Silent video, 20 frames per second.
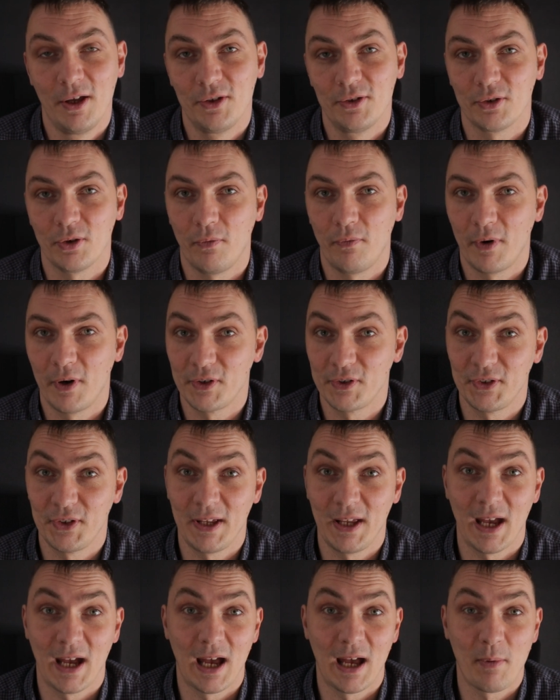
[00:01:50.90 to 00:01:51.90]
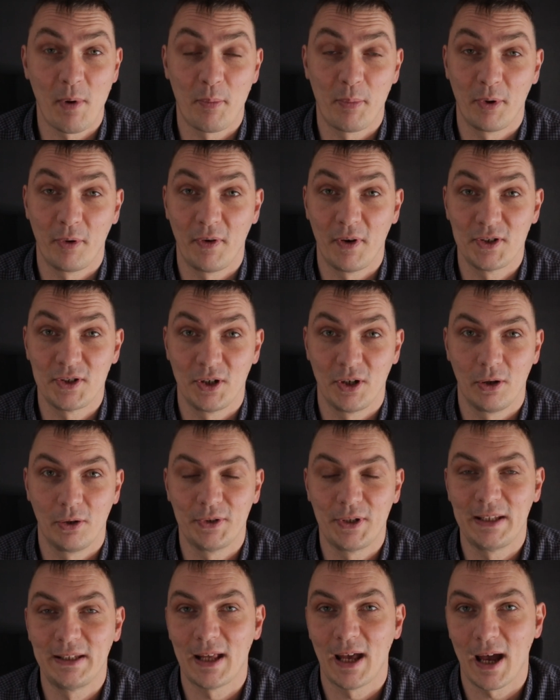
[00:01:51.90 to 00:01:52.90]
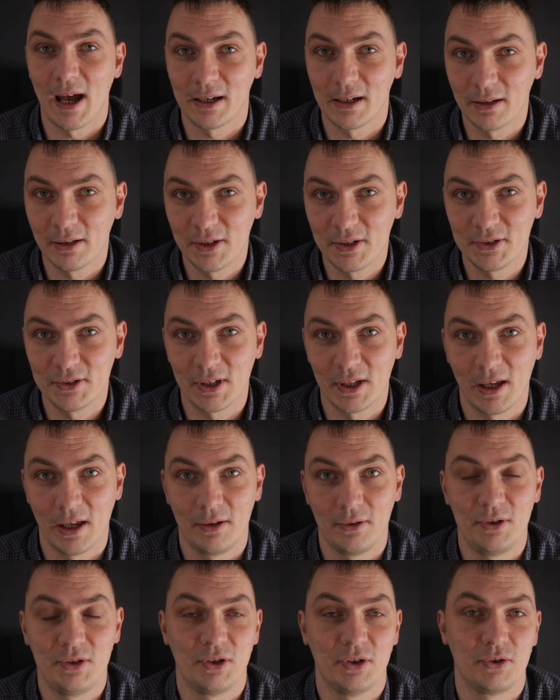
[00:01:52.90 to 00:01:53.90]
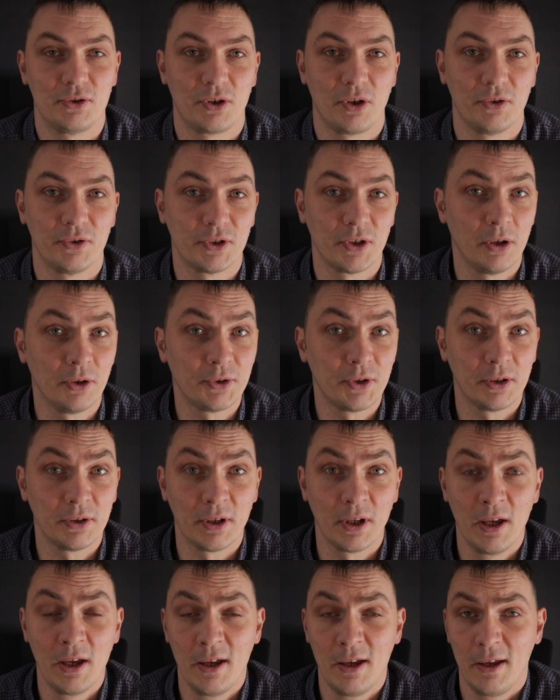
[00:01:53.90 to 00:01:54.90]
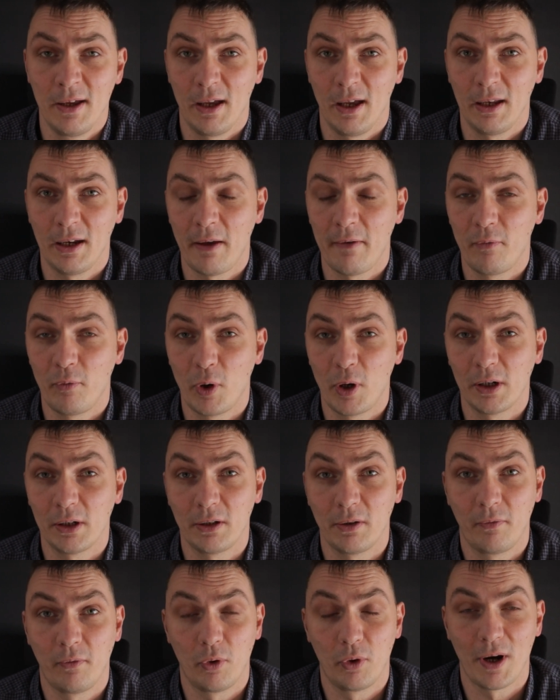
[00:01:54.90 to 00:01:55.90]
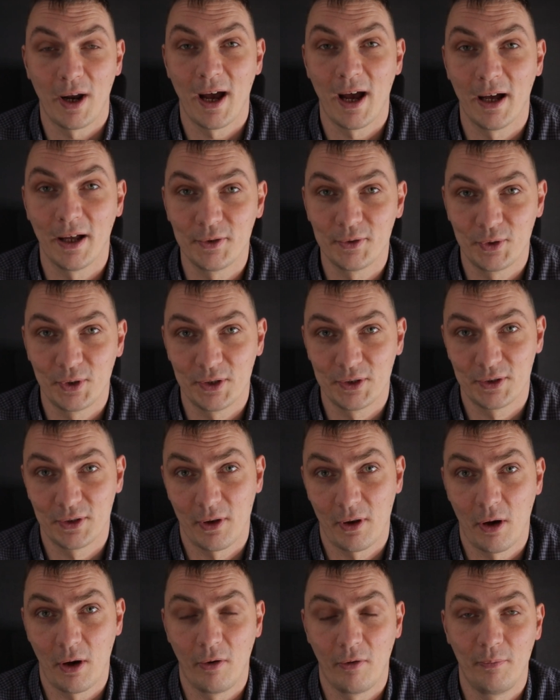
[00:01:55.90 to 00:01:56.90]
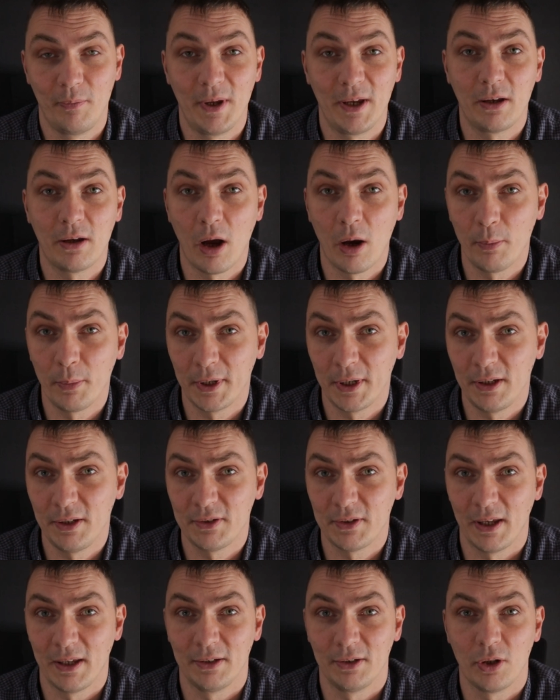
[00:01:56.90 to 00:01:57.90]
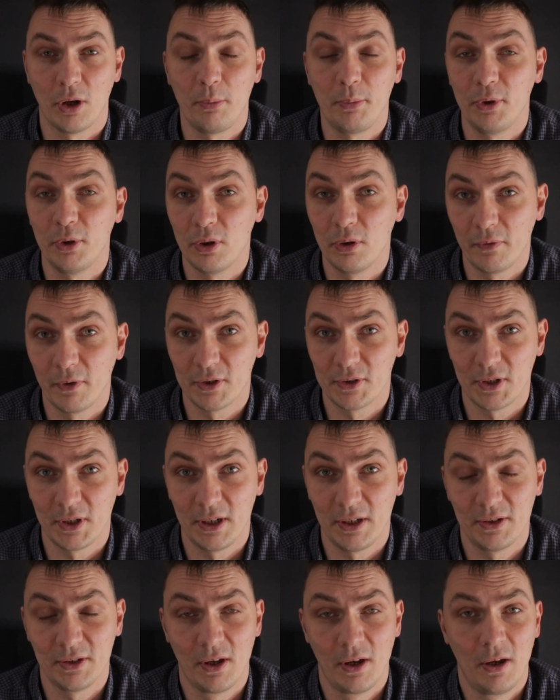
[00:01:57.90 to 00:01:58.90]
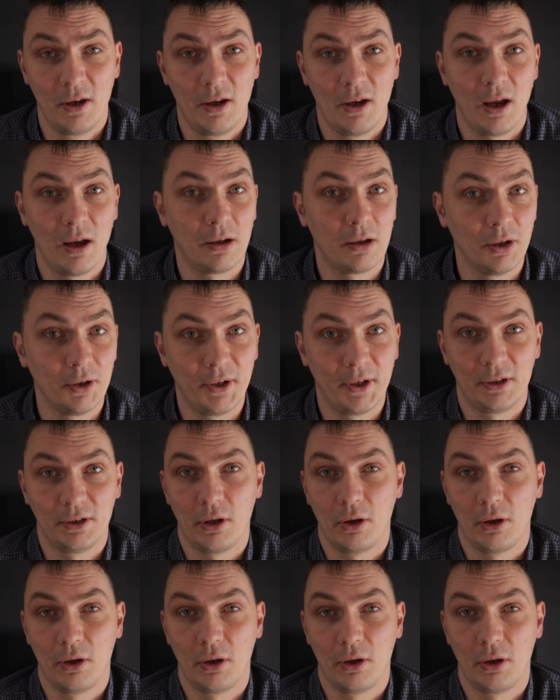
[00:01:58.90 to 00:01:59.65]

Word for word: So firstly, I'm a professional data analyst and research consultant and I've worked for hundreds of big companies and top universities including